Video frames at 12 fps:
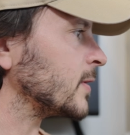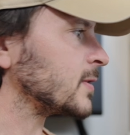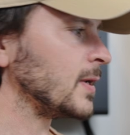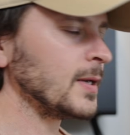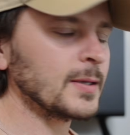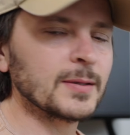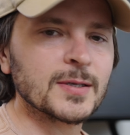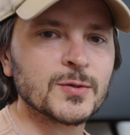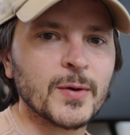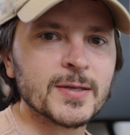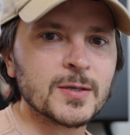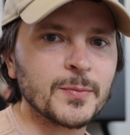saying that this
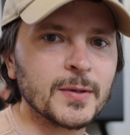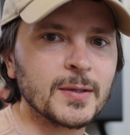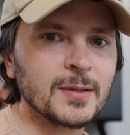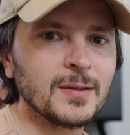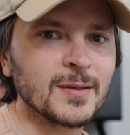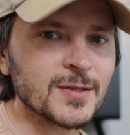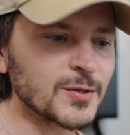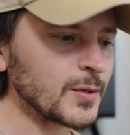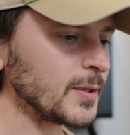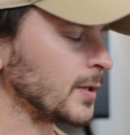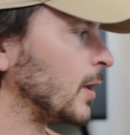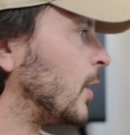recipe is
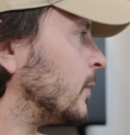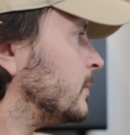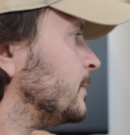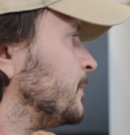good to go.